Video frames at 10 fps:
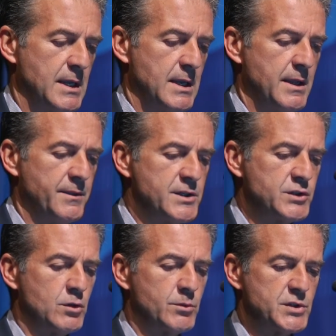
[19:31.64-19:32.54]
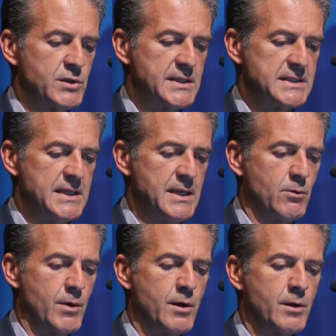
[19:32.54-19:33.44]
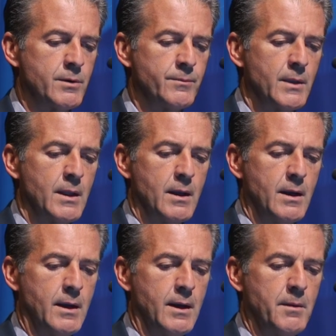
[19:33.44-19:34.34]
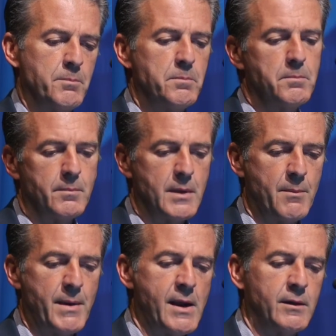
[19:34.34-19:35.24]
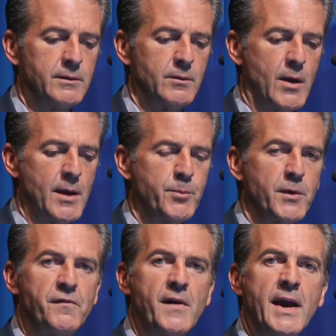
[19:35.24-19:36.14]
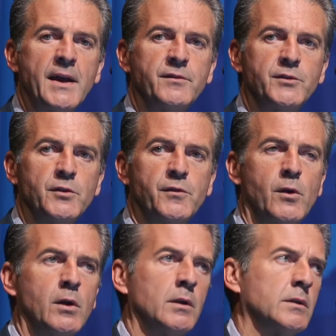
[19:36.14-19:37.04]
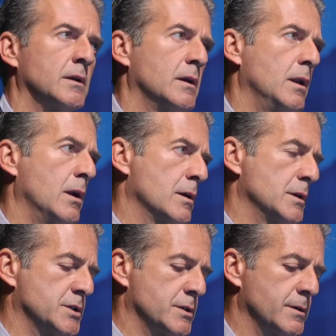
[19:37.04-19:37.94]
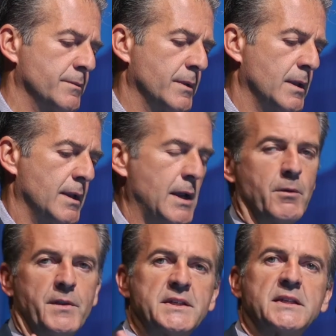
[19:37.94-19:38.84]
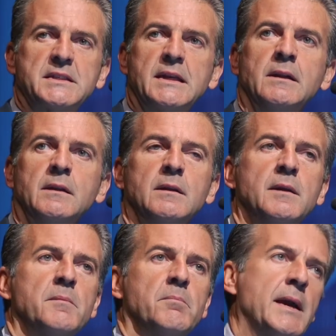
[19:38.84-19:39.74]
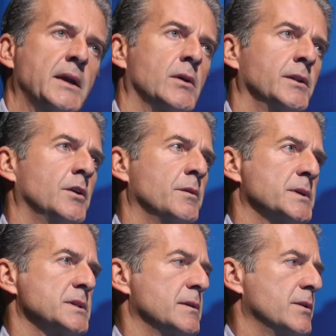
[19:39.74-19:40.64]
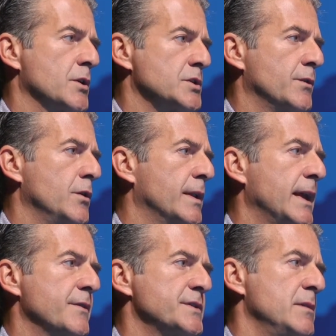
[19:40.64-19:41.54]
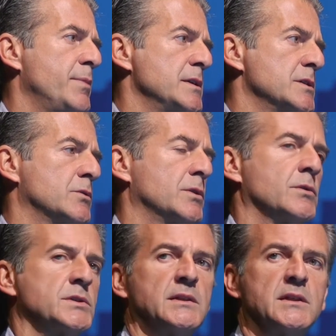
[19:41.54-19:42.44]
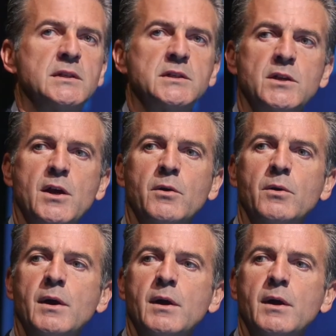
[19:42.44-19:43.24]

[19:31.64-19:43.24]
And these tumors, you can see, were about 1.5, 2-fold larger. Now, these are still microadenomas. Those of you that have seen patients with Cushing disease know